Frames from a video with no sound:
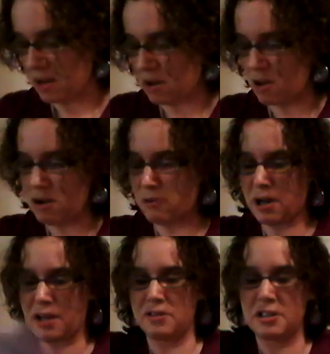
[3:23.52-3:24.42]

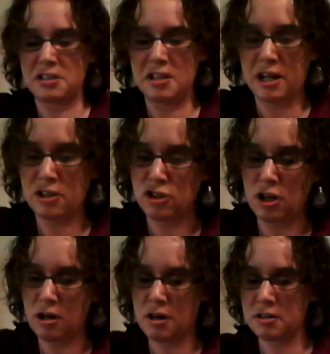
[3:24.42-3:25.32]
Alright, this next
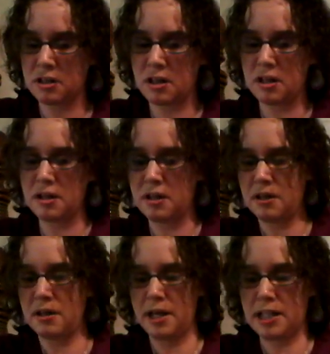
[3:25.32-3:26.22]
chart
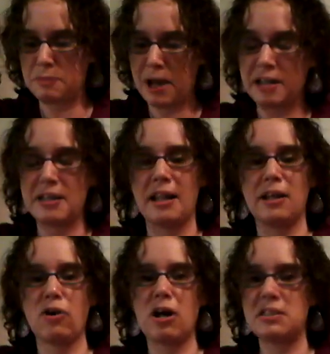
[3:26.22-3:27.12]
is by Daily
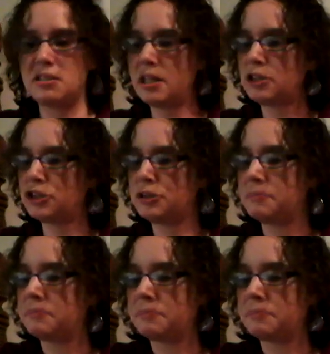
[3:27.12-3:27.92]
Cross Stitch.